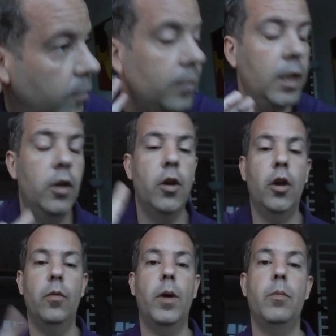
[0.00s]
Good. One
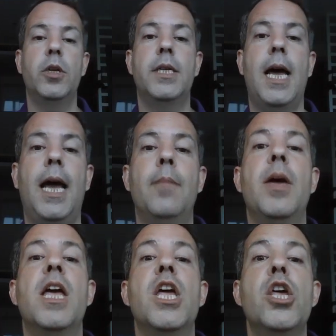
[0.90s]
more time.
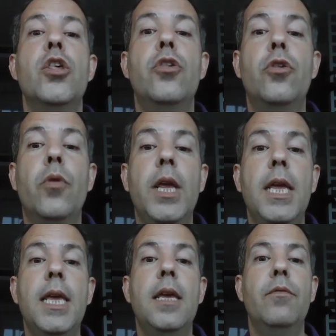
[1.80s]

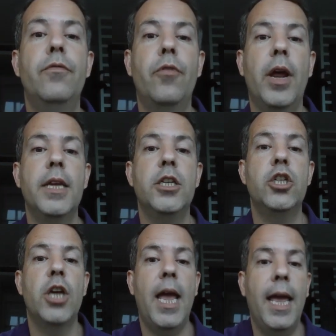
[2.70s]
3 French
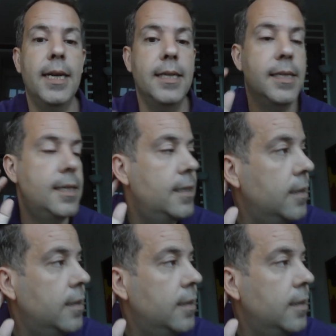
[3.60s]
hens.